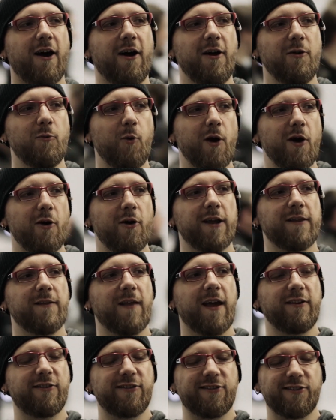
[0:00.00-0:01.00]
unwilling
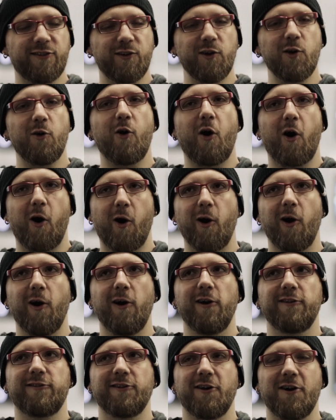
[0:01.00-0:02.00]
they still
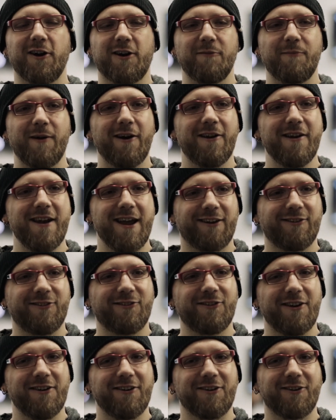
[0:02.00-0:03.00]
are to talk about
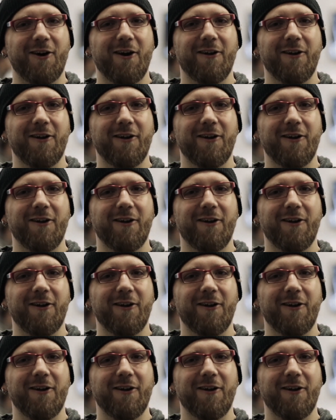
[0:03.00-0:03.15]
next-gen